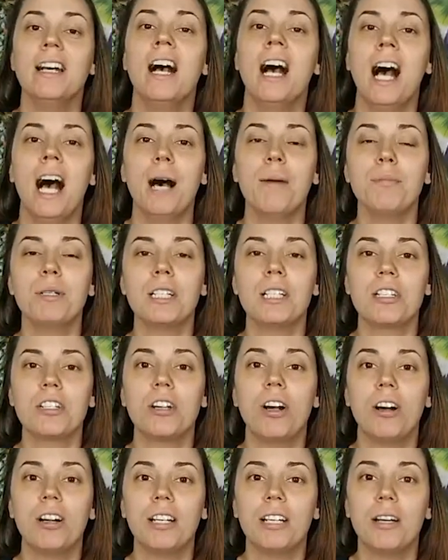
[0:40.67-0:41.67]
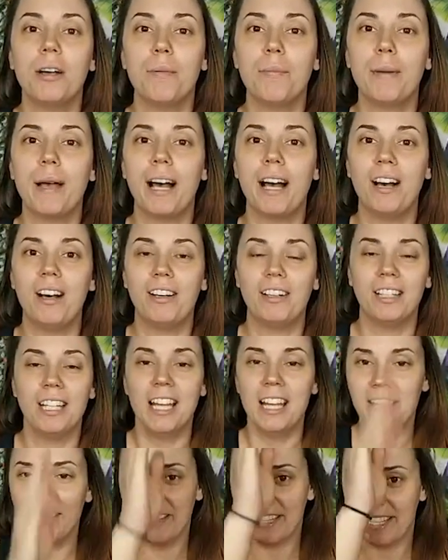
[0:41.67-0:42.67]
I'm going to talk about
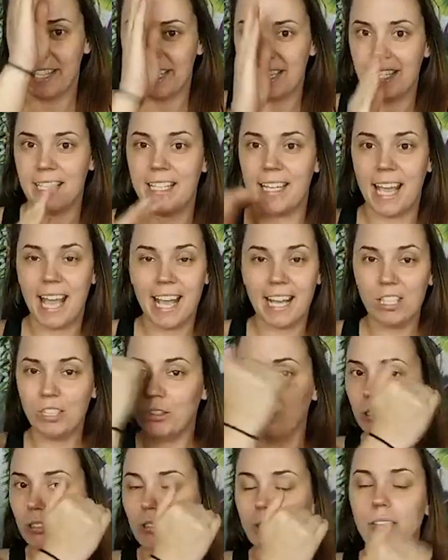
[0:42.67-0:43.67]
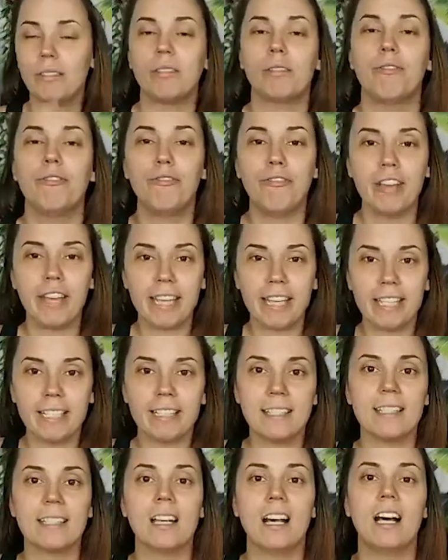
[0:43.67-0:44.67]
the angles of the face,
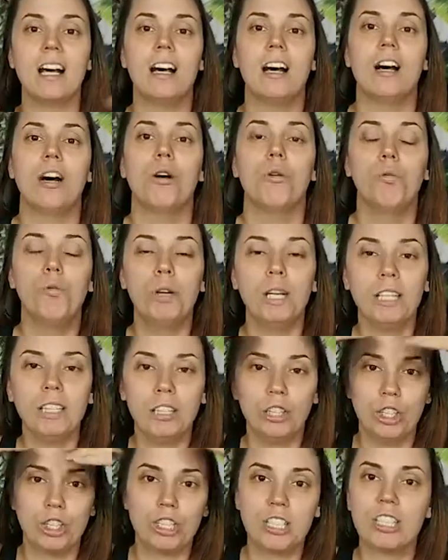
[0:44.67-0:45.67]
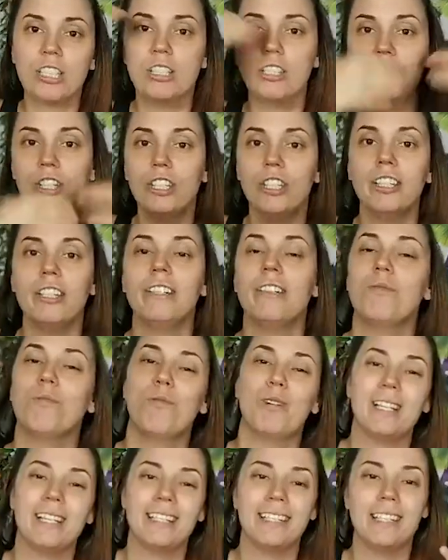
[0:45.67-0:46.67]
what looks good,
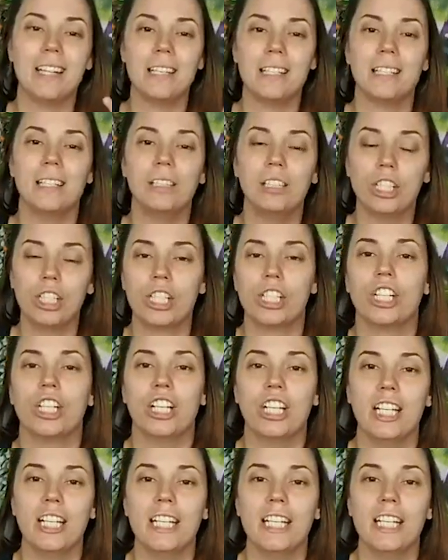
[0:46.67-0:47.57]
what doesn't look good,